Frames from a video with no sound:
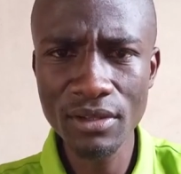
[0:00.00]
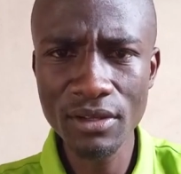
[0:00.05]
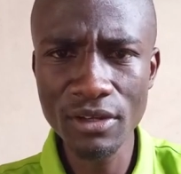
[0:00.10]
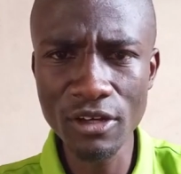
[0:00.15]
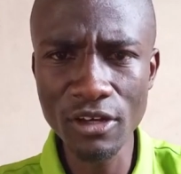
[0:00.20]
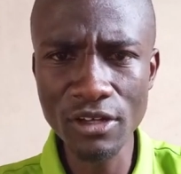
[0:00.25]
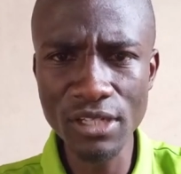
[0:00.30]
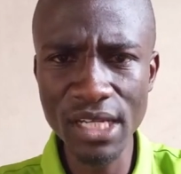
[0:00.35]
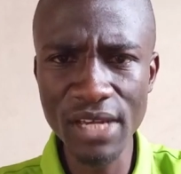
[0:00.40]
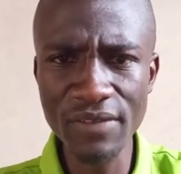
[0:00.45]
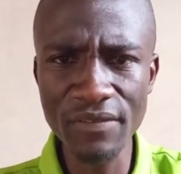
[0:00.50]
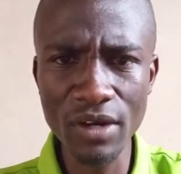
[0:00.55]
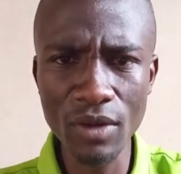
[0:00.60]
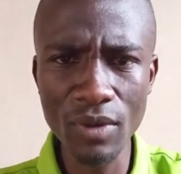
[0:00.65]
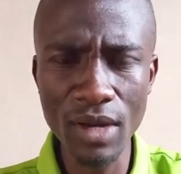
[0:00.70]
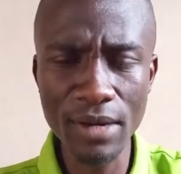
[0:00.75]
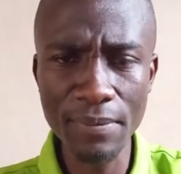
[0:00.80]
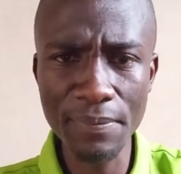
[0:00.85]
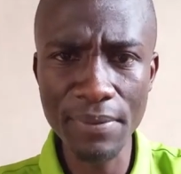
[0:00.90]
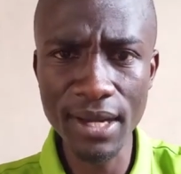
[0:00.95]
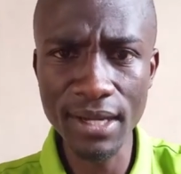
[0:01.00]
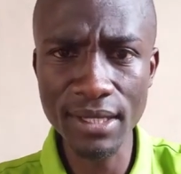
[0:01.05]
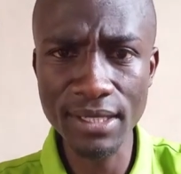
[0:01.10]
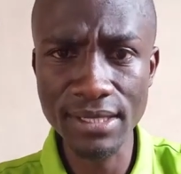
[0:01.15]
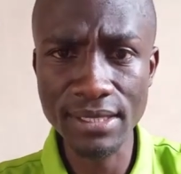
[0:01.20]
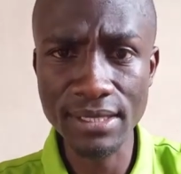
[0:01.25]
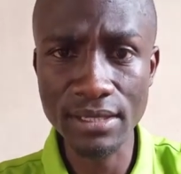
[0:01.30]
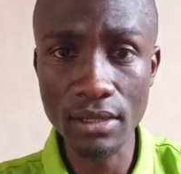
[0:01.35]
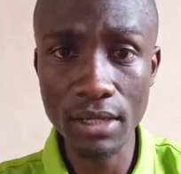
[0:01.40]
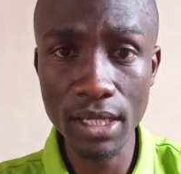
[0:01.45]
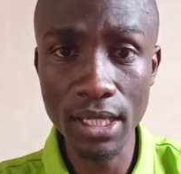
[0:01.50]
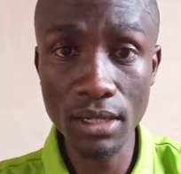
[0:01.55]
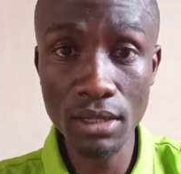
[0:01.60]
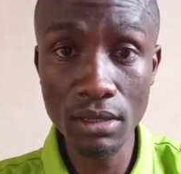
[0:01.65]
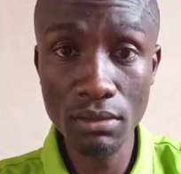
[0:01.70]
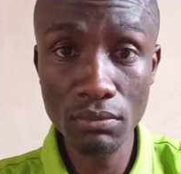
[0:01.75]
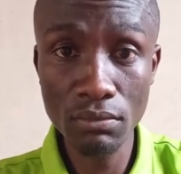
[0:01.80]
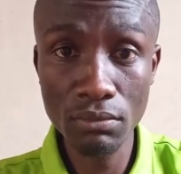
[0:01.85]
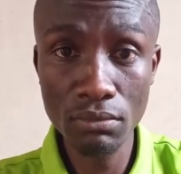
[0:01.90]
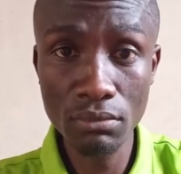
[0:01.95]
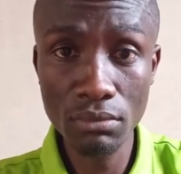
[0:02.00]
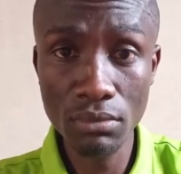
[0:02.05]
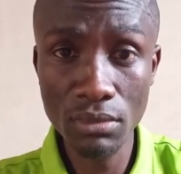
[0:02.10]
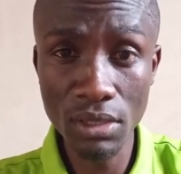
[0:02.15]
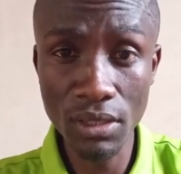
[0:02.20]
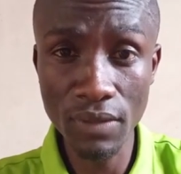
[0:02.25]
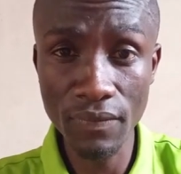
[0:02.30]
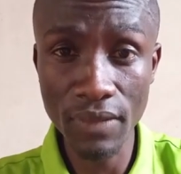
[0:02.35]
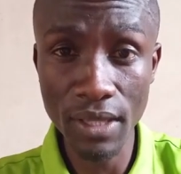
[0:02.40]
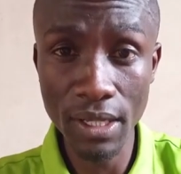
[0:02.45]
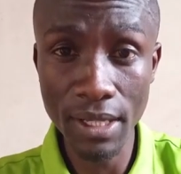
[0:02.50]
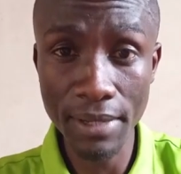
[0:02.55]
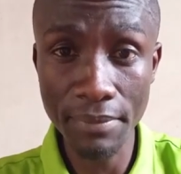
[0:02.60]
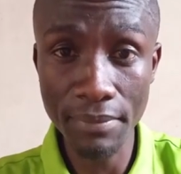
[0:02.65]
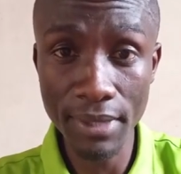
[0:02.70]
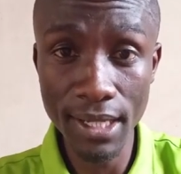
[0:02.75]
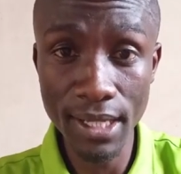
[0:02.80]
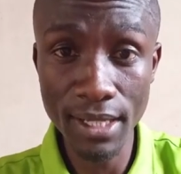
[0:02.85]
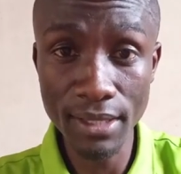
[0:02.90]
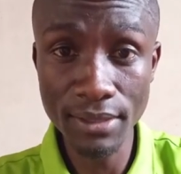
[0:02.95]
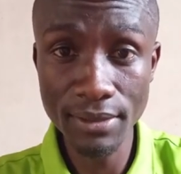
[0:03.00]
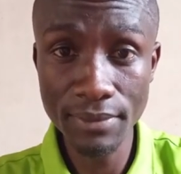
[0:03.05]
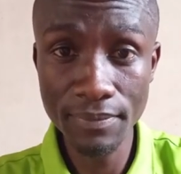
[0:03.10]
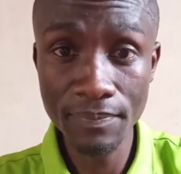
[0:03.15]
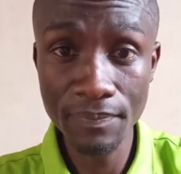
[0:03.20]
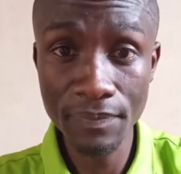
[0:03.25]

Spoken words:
Not everyone practiced trade in the Kambaland.